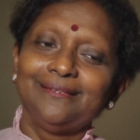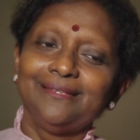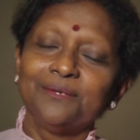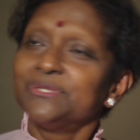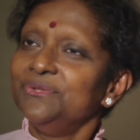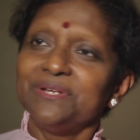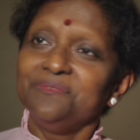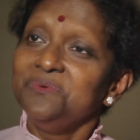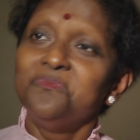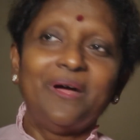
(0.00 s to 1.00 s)
there was not
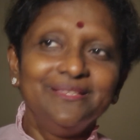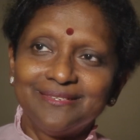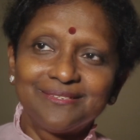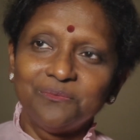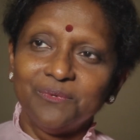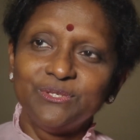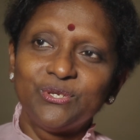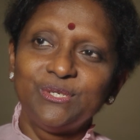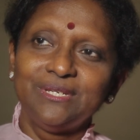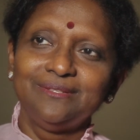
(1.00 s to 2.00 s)
even once when
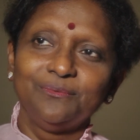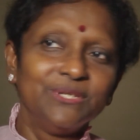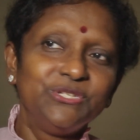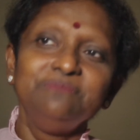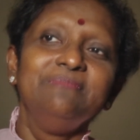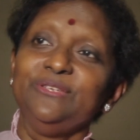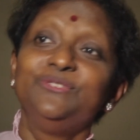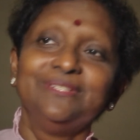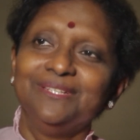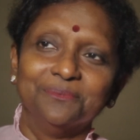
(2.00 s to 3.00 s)
she
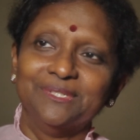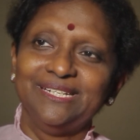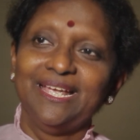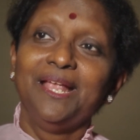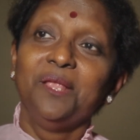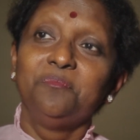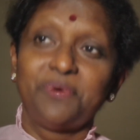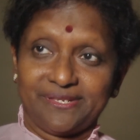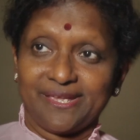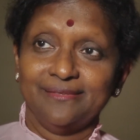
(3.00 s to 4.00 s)
mentioned the word
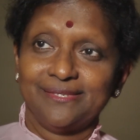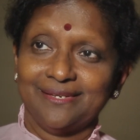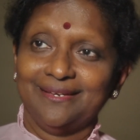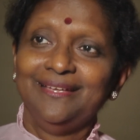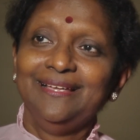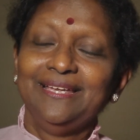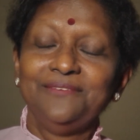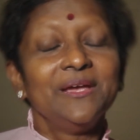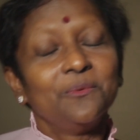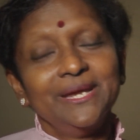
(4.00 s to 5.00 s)
breast cancer.
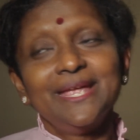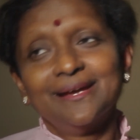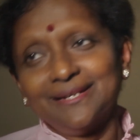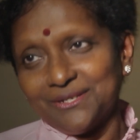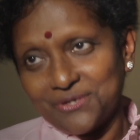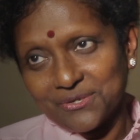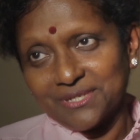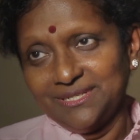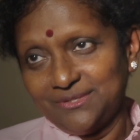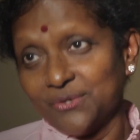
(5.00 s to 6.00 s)
In fact, one day I heard her
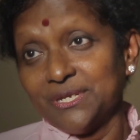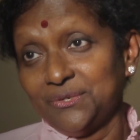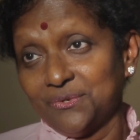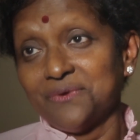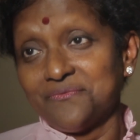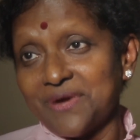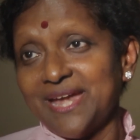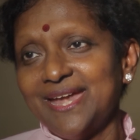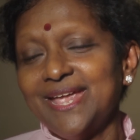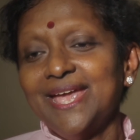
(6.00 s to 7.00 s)
talking to her
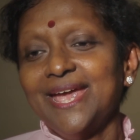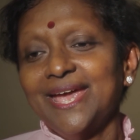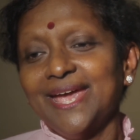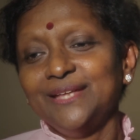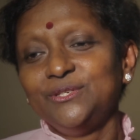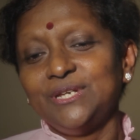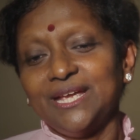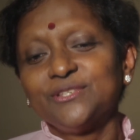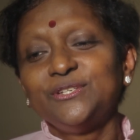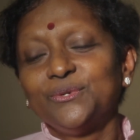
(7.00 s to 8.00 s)
friend, and she
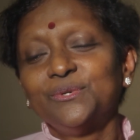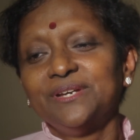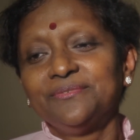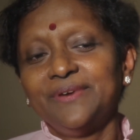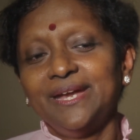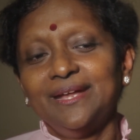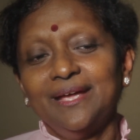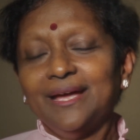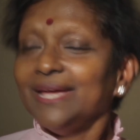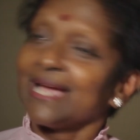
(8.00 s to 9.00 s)
actually told her friend,
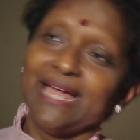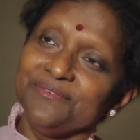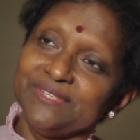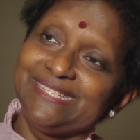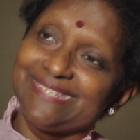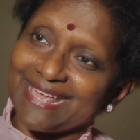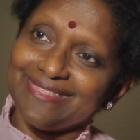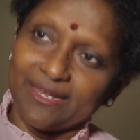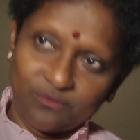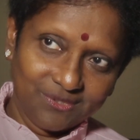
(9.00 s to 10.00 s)
"I can't even say
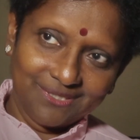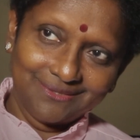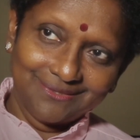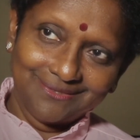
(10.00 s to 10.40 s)
that word."